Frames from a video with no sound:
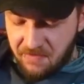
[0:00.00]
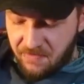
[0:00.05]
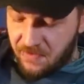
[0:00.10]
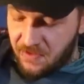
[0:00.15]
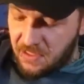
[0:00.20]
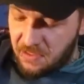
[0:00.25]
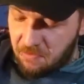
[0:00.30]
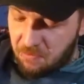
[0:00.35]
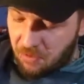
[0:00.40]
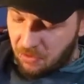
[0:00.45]
for
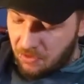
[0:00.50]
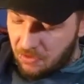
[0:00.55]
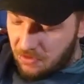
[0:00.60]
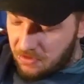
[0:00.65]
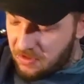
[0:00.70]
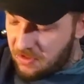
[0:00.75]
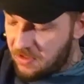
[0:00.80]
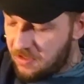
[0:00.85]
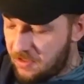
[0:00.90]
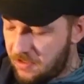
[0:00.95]
the
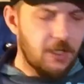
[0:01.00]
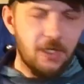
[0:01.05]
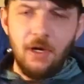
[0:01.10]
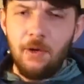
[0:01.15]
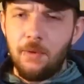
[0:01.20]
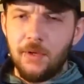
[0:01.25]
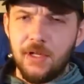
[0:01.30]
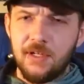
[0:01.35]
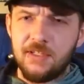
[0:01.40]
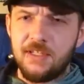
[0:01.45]
applause. You
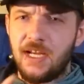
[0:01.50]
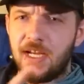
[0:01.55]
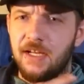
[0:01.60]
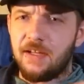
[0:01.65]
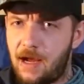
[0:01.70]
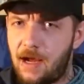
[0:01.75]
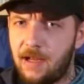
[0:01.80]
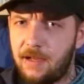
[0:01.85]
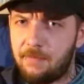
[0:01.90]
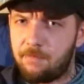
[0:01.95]
know when I
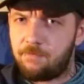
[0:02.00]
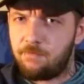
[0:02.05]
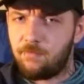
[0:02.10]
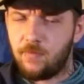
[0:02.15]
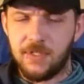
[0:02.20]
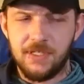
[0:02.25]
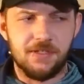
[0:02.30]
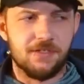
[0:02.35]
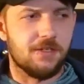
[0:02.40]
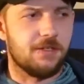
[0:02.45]
said our
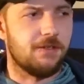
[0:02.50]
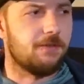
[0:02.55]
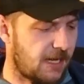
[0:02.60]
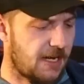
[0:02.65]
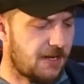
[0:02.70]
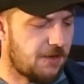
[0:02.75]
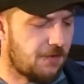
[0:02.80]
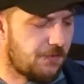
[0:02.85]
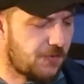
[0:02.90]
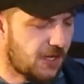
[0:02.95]
recent
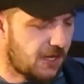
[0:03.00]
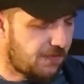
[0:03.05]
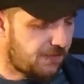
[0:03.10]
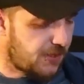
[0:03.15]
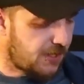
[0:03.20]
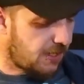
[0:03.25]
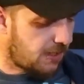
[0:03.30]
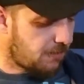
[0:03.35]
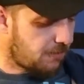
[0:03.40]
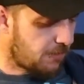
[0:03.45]
end of year
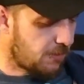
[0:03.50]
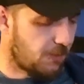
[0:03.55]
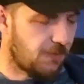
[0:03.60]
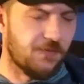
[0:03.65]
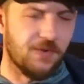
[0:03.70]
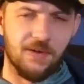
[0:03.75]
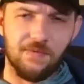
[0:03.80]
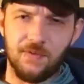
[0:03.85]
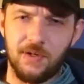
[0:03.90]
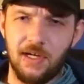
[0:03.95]
video that
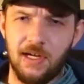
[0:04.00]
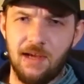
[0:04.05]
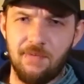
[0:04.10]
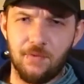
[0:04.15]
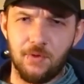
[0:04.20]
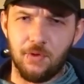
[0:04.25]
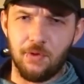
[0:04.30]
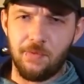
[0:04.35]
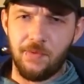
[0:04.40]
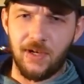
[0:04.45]
we've definitely
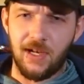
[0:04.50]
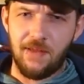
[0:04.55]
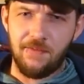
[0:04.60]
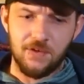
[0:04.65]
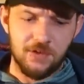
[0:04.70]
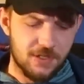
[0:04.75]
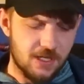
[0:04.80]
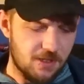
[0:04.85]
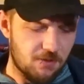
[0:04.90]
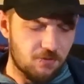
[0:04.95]
leveled up the
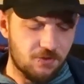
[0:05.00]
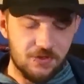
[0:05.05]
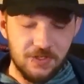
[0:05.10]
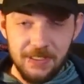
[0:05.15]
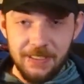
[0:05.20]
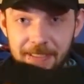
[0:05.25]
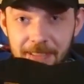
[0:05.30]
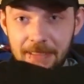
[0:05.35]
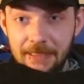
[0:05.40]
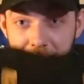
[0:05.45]
leather skills?
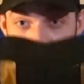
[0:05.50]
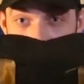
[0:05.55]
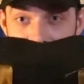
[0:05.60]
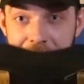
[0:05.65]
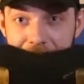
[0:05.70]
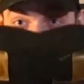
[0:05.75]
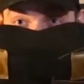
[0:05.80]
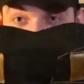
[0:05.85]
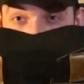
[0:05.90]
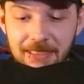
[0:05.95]

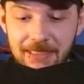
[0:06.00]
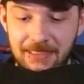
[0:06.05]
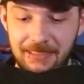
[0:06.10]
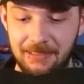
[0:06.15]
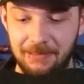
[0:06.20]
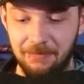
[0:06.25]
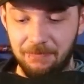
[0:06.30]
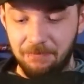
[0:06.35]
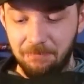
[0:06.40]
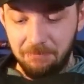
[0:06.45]
This
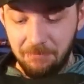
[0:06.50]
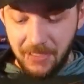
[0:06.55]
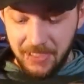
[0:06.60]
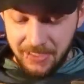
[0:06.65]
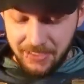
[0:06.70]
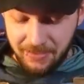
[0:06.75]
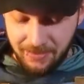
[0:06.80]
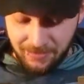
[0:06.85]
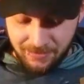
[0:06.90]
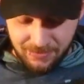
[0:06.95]
is
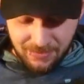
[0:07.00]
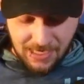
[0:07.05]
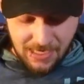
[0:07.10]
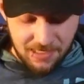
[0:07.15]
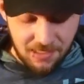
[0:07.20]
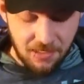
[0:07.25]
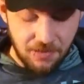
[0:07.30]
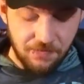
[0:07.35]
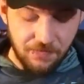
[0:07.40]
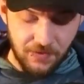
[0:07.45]
mint. I
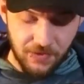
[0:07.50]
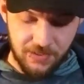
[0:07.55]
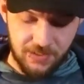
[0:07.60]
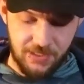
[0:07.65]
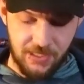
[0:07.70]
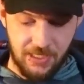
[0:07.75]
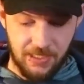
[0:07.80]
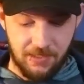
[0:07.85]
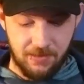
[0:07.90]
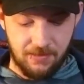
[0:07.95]
love this
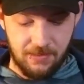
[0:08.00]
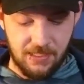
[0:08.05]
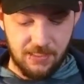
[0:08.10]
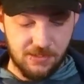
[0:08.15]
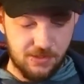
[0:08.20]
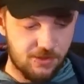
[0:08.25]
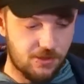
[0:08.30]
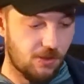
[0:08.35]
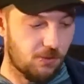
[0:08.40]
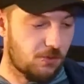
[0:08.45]
thing.
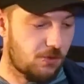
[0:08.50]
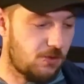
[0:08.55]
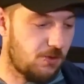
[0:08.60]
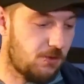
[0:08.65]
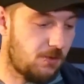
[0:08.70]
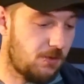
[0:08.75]
It's so cool